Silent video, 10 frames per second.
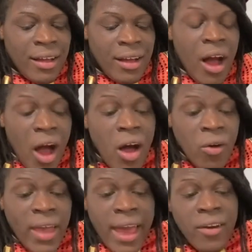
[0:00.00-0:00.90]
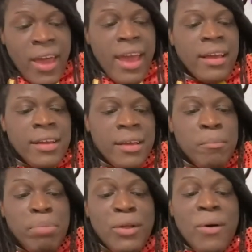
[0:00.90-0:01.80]
Oh, okay, okay.
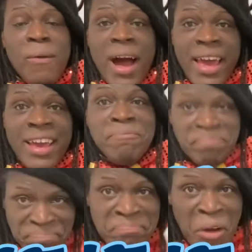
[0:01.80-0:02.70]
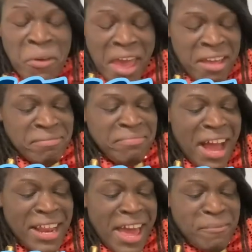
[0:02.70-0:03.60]
Blue Hawaii? Okay,
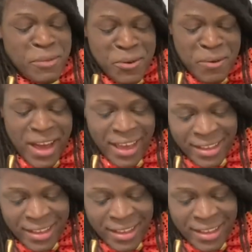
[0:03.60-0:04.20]
I like Blue Hawaii.